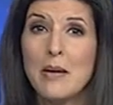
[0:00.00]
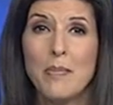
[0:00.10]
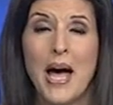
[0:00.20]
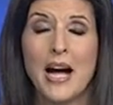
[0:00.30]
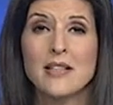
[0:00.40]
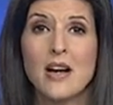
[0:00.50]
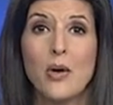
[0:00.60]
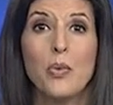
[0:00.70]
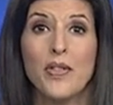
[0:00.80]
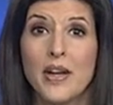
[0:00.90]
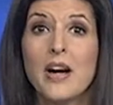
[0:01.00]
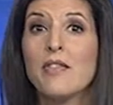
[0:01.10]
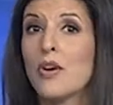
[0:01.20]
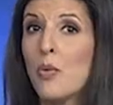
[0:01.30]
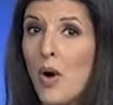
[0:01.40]
impact on what the
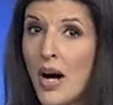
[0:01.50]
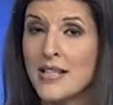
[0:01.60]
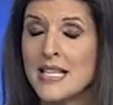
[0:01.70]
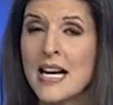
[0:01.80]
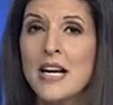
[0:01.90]
governor wants.